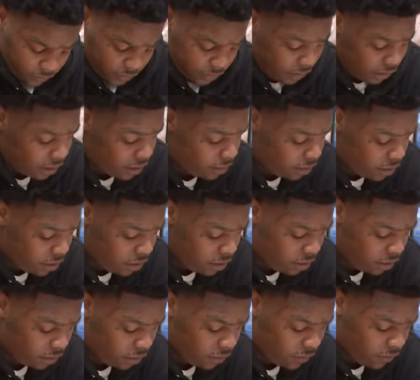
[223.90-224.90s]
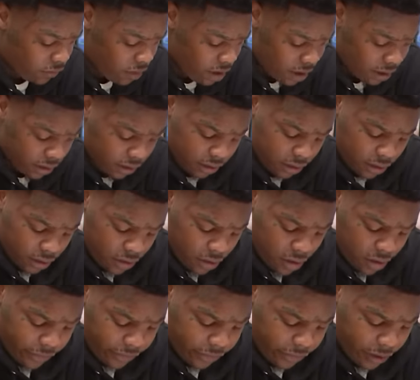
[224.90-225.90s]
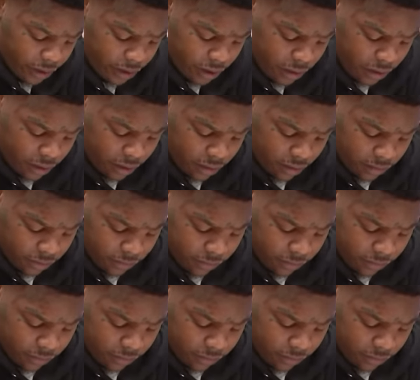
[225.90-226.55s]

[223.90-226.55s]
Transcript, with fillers: Some colors of YSL are red